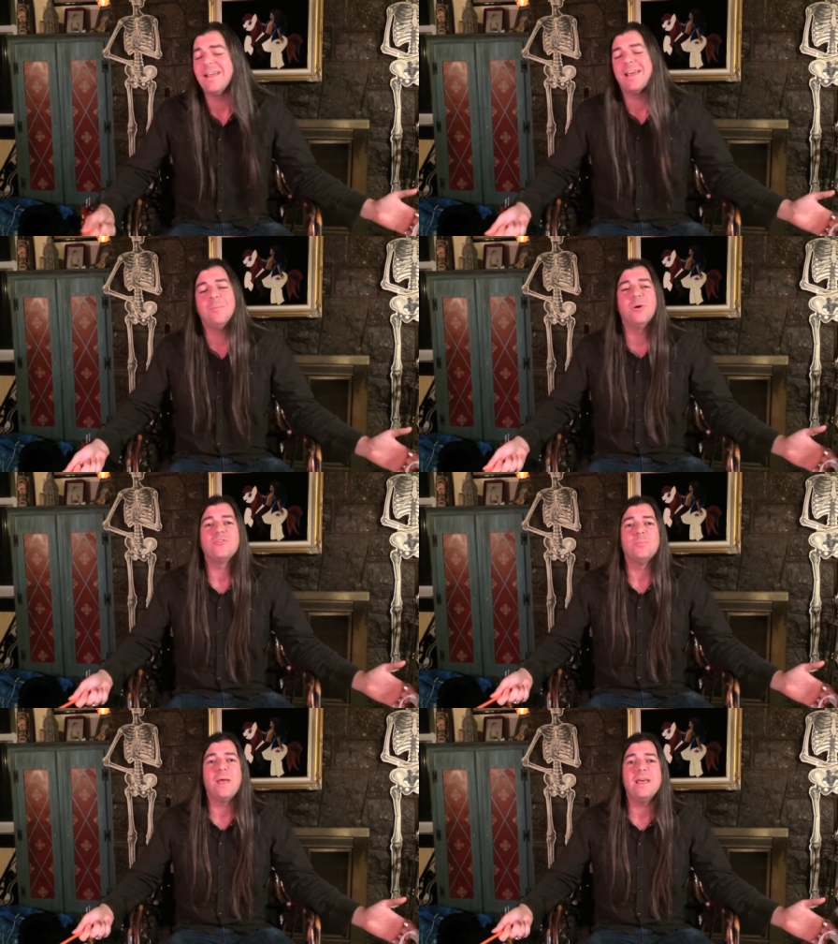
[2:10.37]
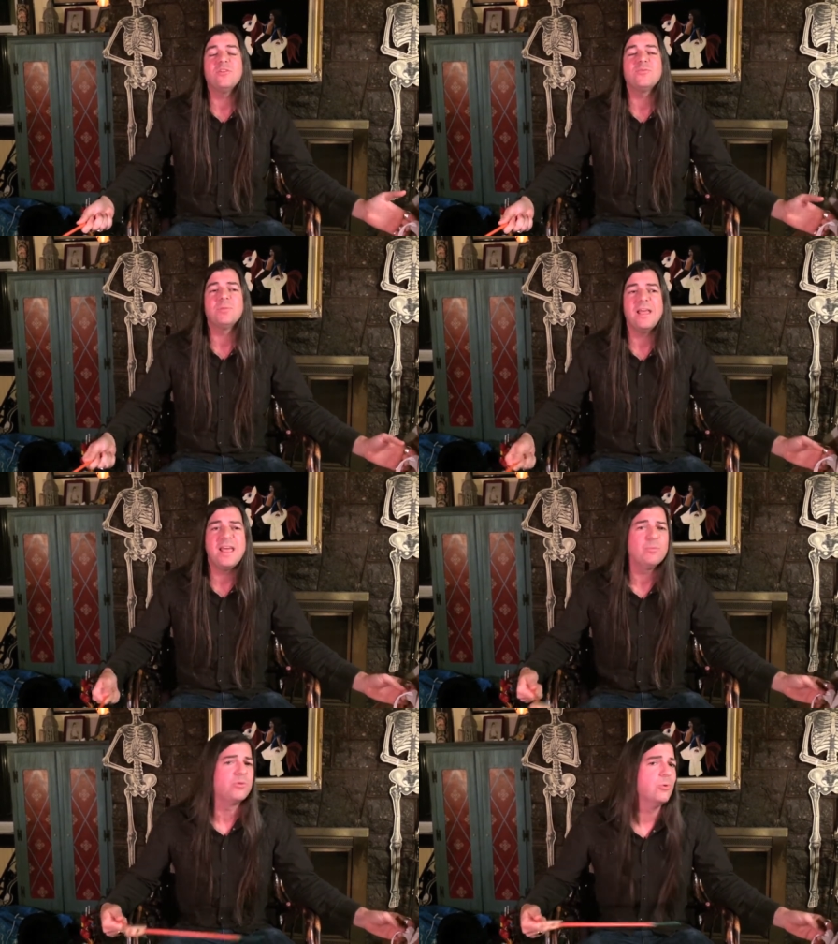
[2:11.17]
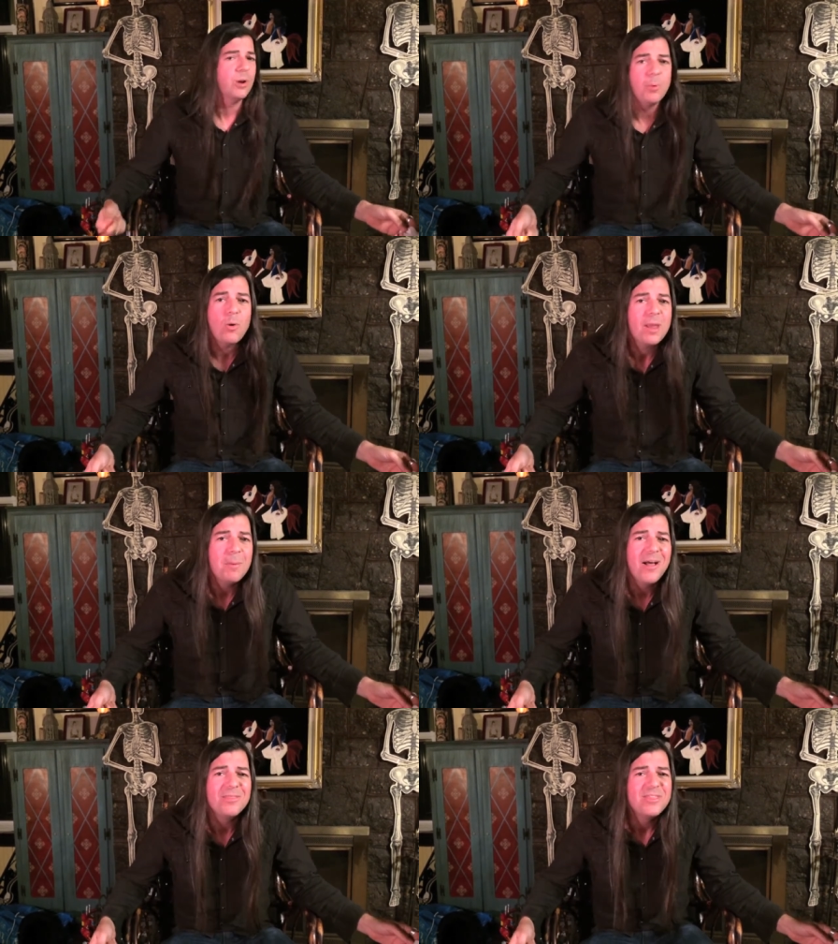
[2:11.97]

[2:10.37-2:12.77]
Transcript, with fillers: I got a bunch of panels planned. We're doing a Pokemon